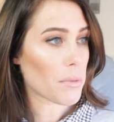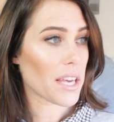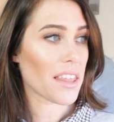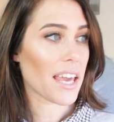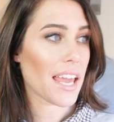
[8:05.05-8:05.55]

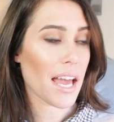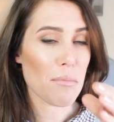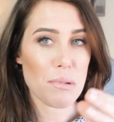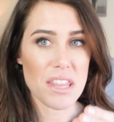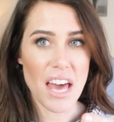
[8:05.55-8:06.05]
Like they
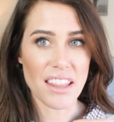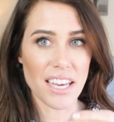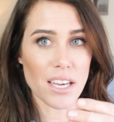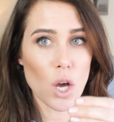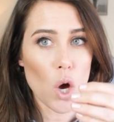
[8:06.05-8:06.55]
can't be that
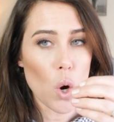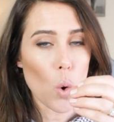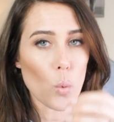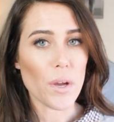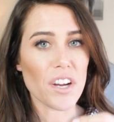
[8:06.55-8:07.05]
like
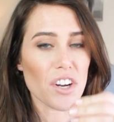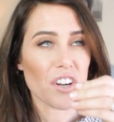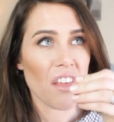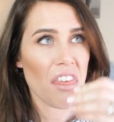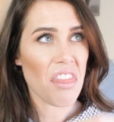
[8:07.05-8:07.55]
weird,